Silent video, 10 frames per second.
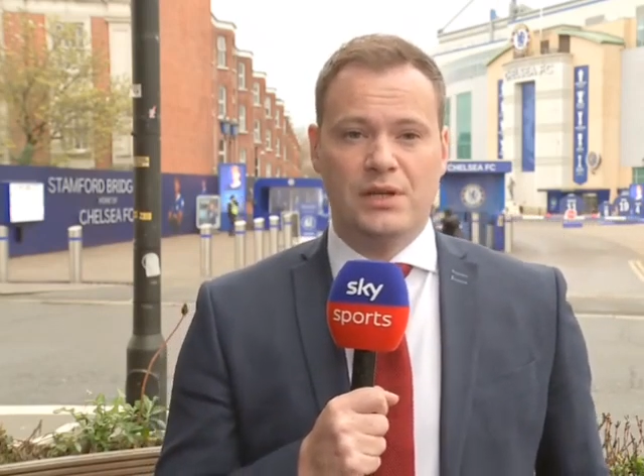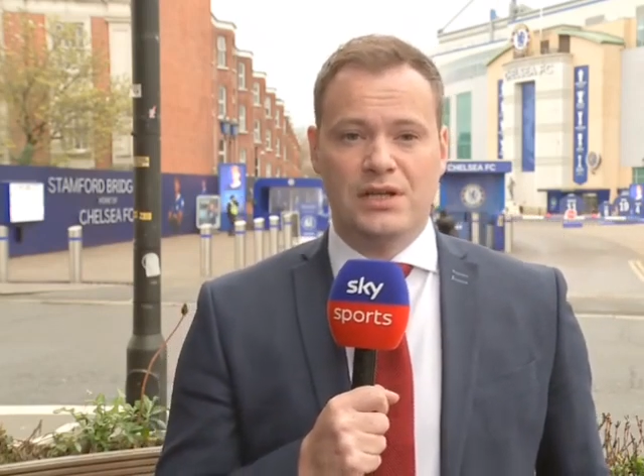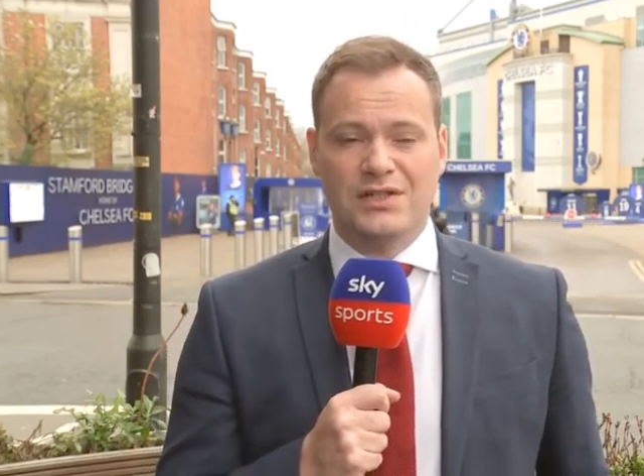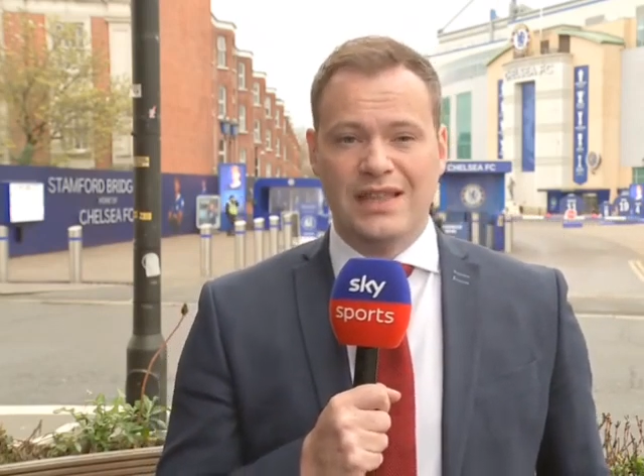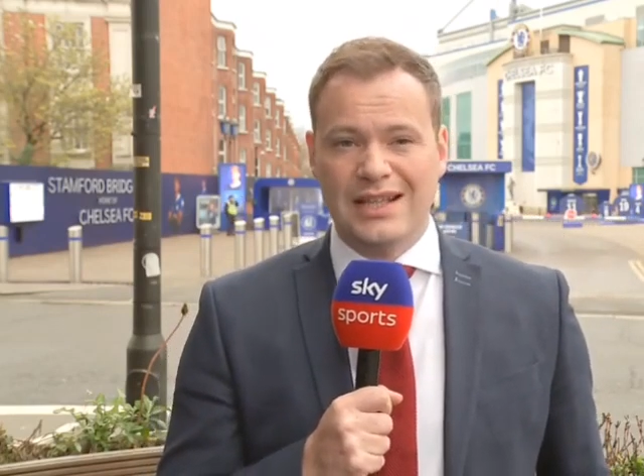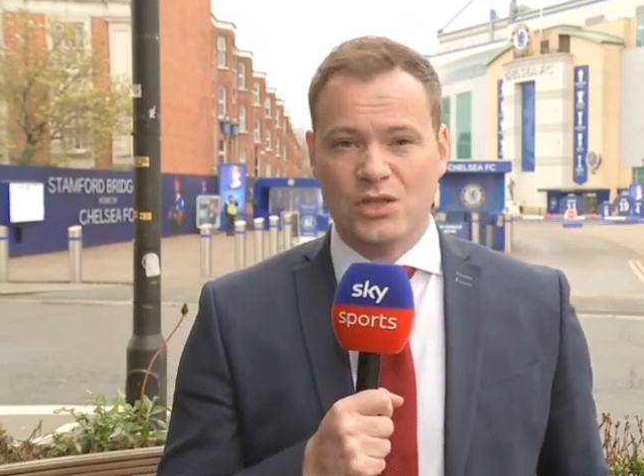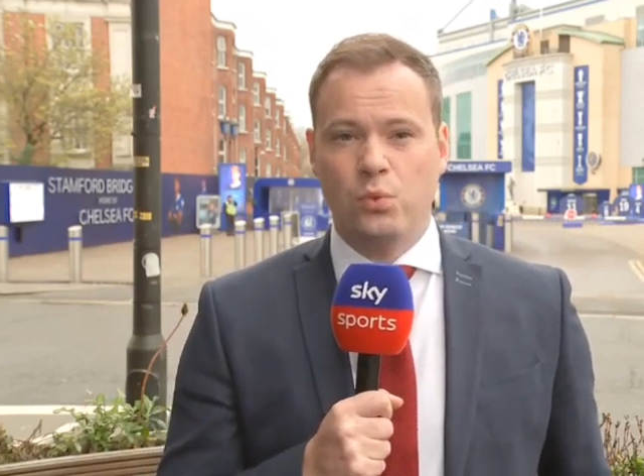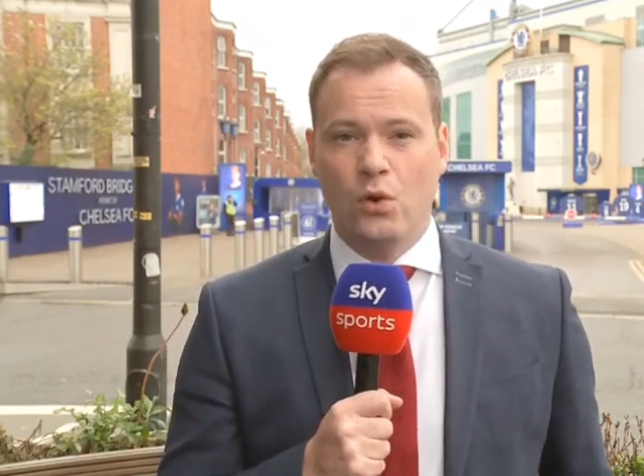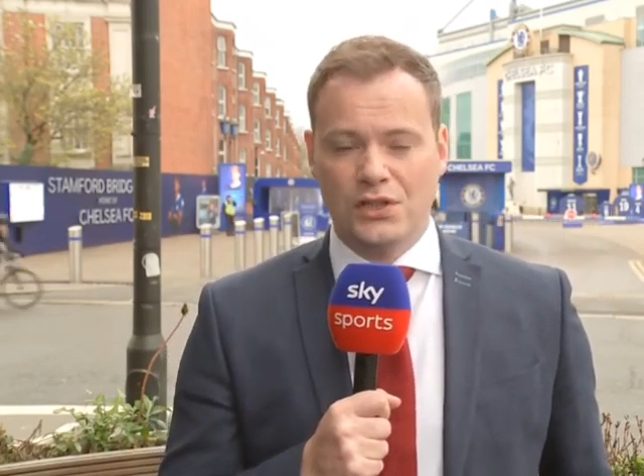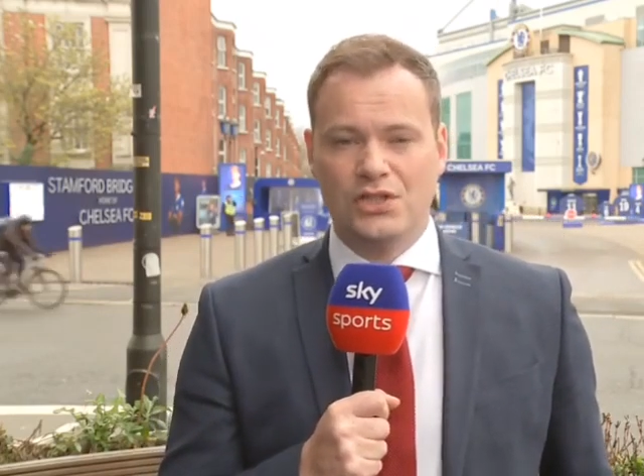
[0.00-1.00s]
because that's
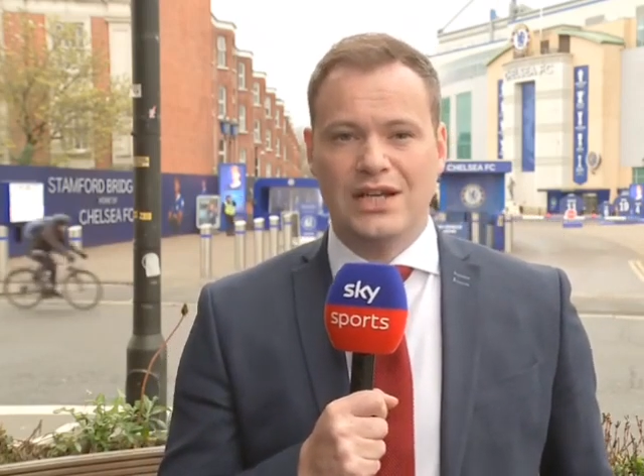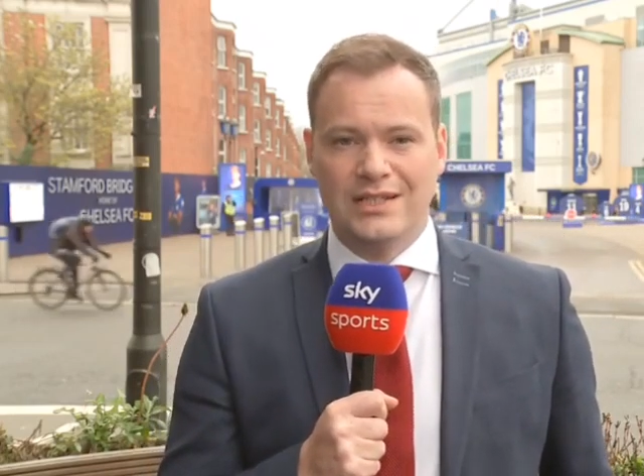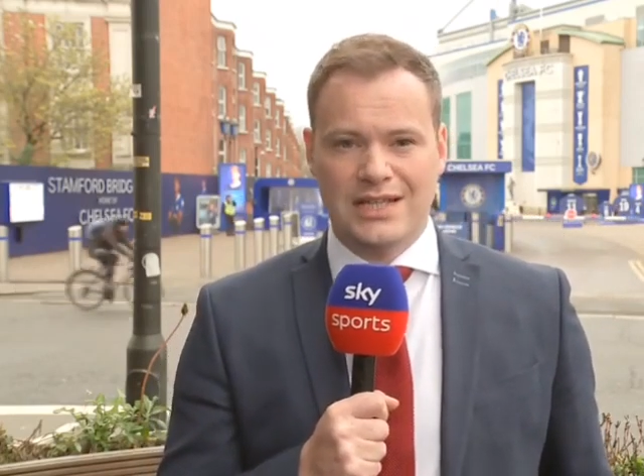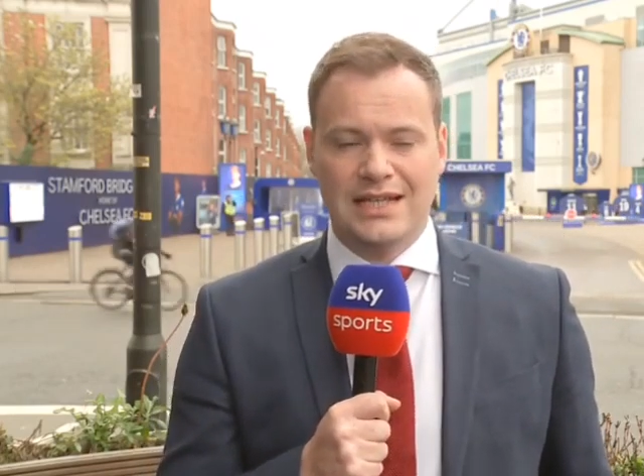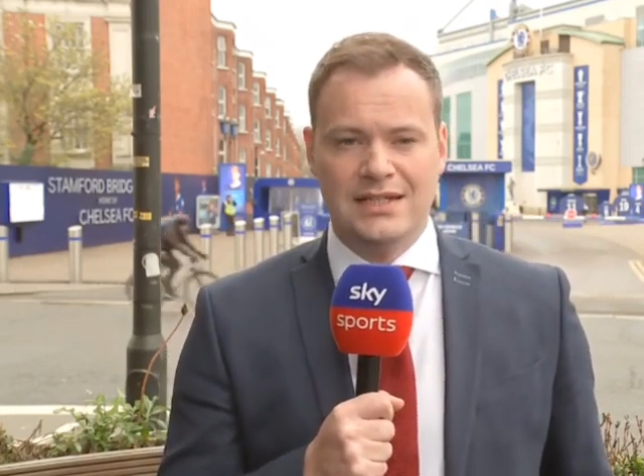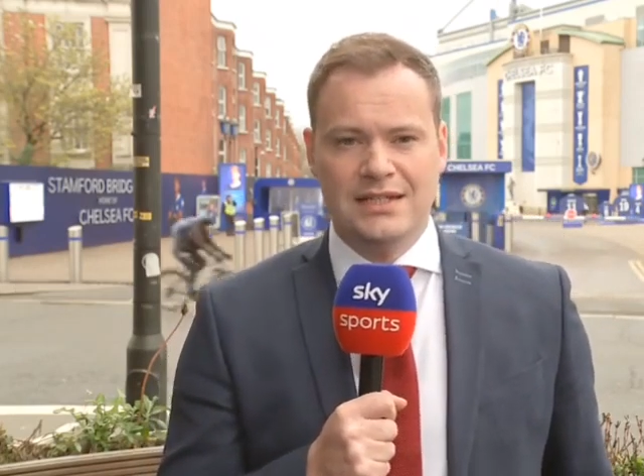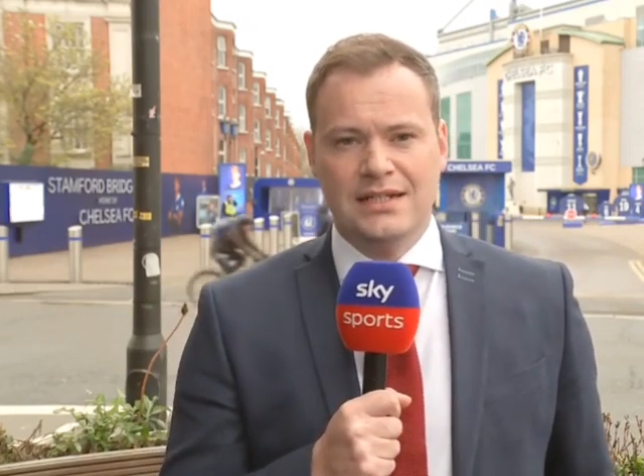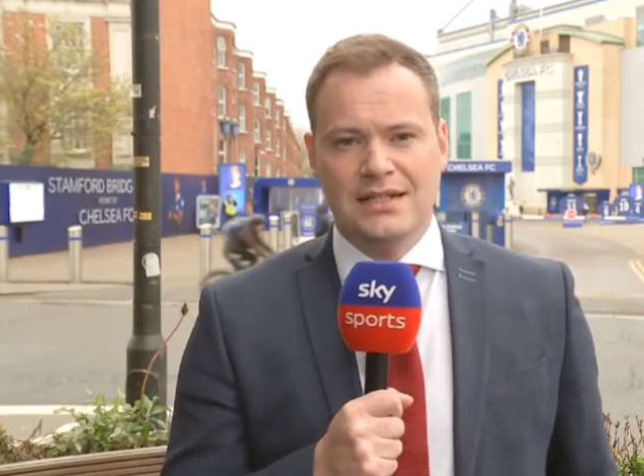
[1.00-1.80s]
what Chelsea